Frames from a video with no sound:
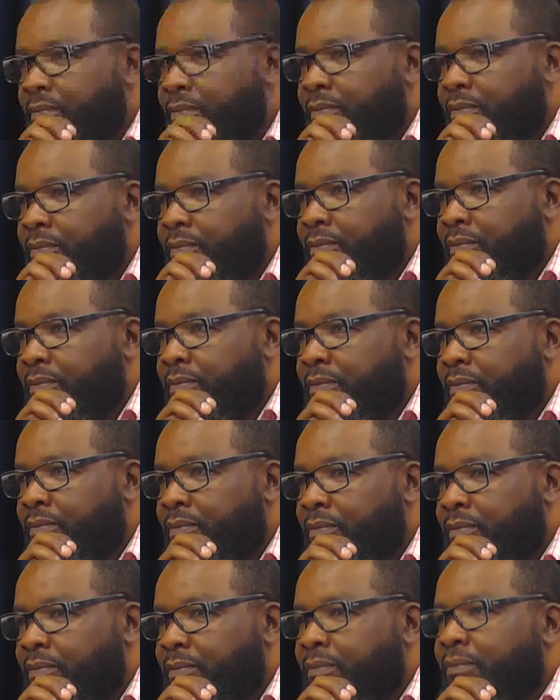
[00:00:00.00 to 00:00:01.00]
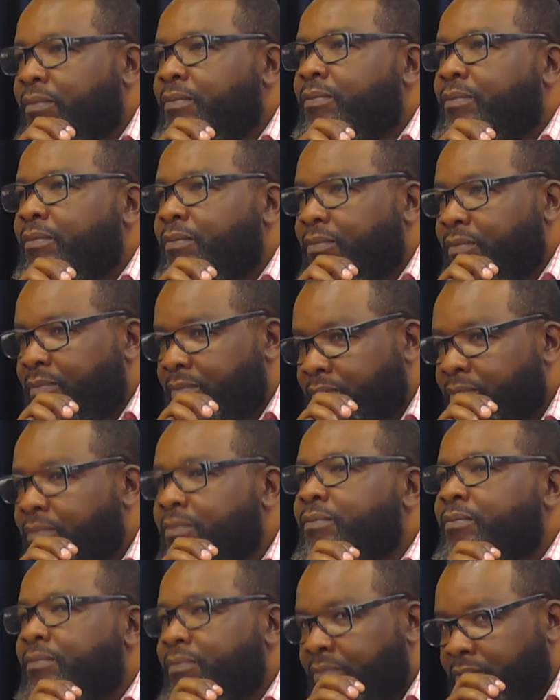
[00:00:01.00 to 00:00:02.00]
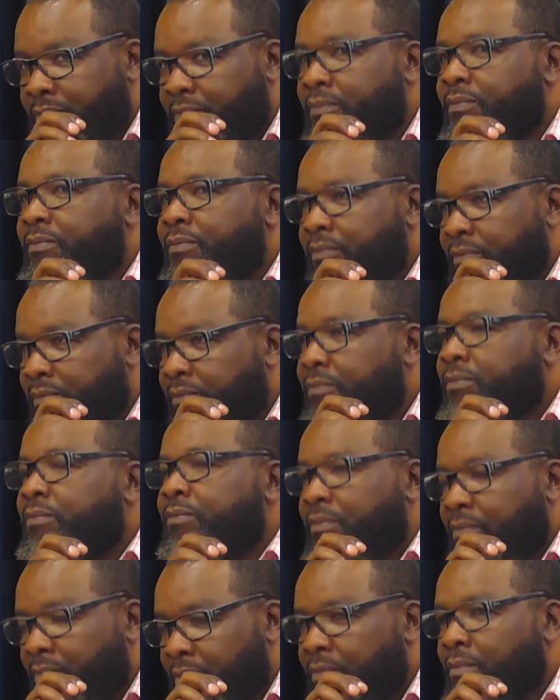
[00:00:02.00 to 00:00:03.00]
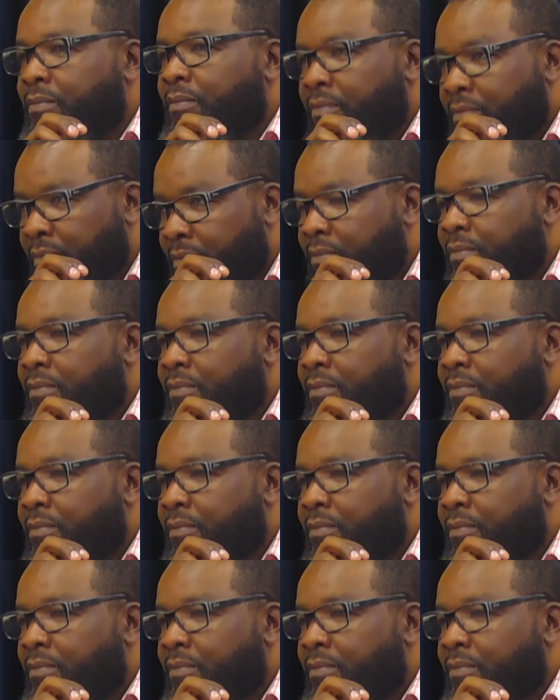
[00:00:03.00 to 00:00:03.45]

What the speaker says: a good engineer, a good accountant, a good doctor,